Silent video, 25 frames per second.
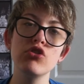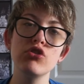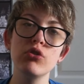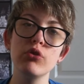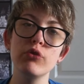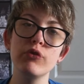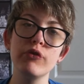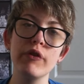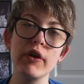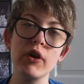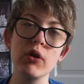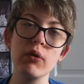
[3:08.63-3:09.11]

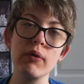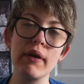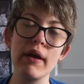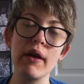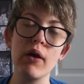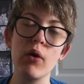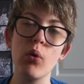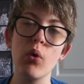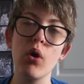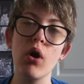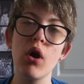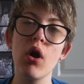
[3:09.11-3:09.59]
to figure
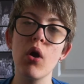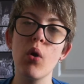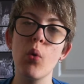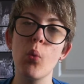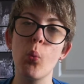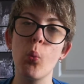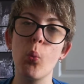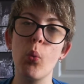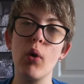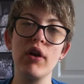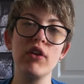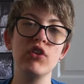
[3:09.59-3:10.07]
out
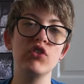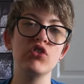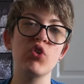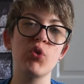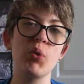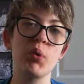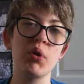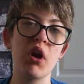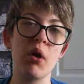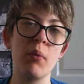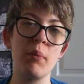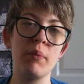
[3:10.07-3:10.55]
what is
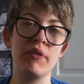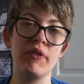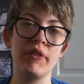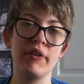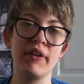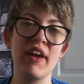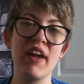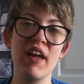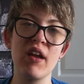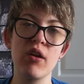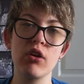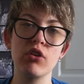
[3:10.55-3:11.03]
going on with the
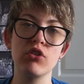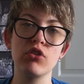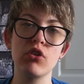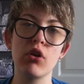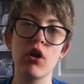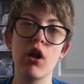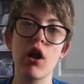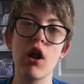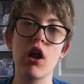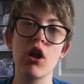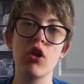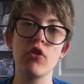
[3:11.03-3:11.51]

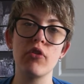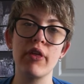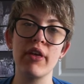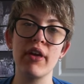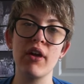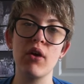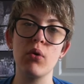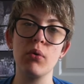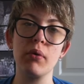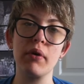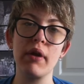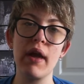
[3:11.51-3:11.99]
character, are
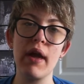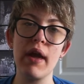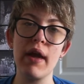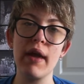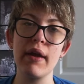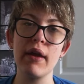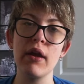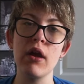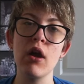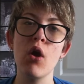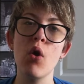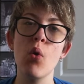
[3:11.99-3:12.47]
they
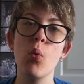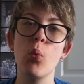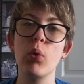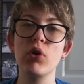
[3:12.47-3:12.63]
okay,